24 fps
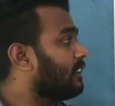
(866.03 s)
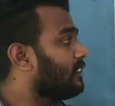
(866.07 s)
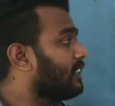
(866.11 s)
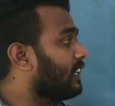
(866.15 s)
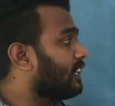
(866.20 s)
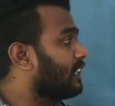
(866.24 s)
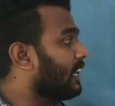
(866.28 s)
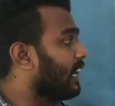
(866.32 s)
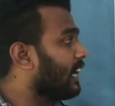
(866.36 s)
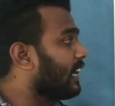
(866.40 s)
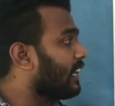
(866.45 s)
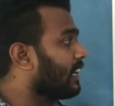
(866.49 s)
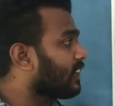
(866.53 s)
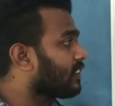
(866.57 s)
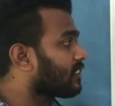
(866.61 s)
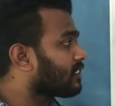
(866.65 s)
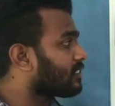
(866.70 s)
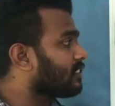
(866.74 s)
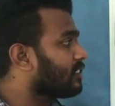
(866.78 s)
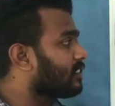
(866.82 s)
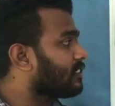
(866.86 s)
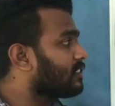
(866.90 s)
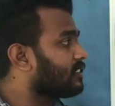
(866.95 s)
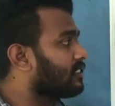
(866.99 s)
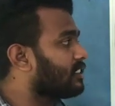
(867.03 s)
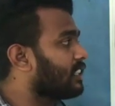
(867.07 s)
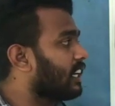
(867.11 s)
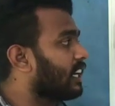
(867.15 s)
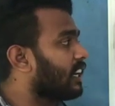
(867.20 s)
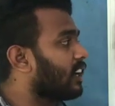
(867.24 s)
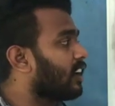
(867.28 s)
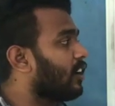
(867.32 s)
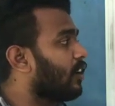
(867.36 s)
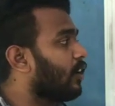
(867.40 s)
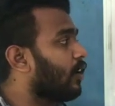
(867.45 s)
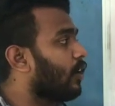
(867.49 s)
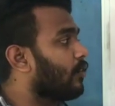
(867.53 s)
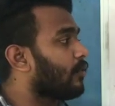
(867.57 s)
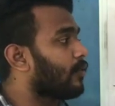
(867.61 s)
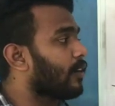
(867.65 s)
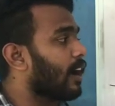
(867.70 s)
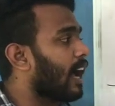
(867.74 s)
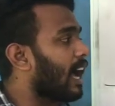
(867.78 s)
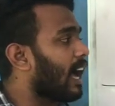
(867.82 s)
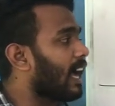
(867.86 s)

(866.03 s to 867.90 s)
the Director General of